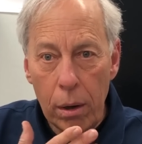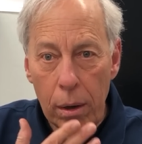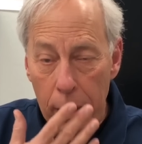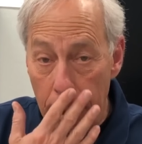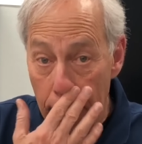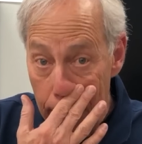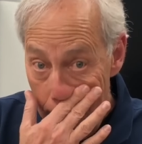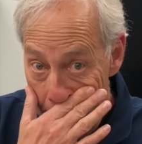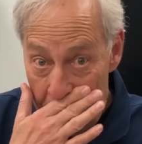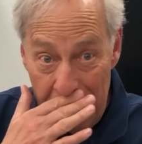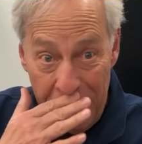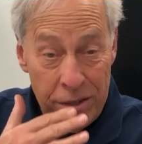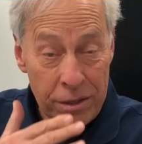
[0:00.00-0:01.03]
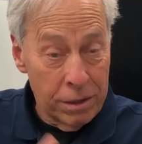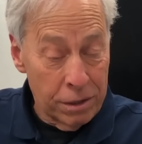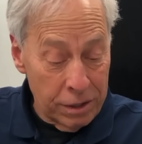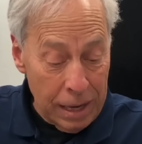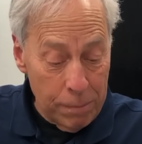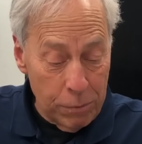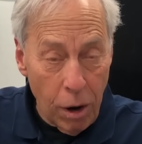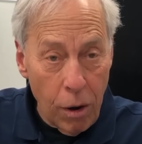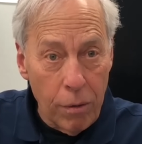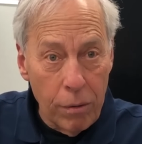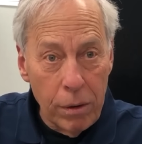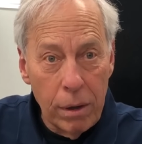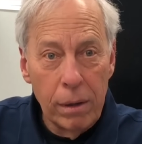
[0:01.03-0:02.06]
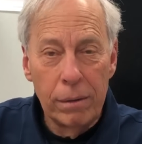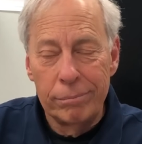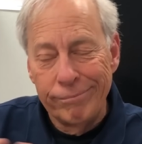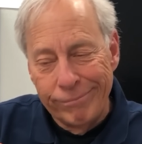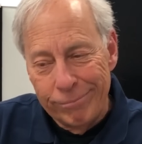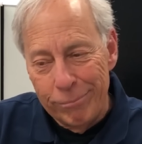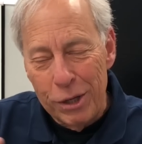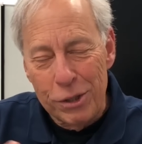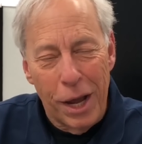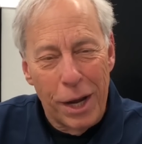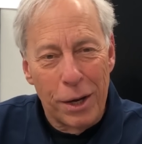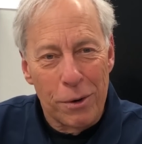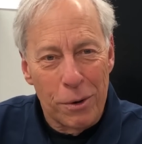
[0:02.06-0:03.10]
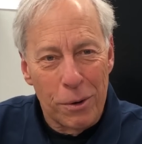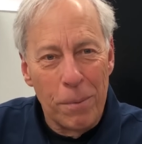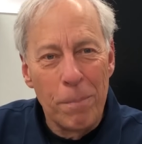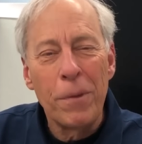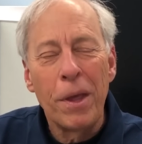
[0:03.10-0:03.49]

Okay, that's the same tone, best I can do.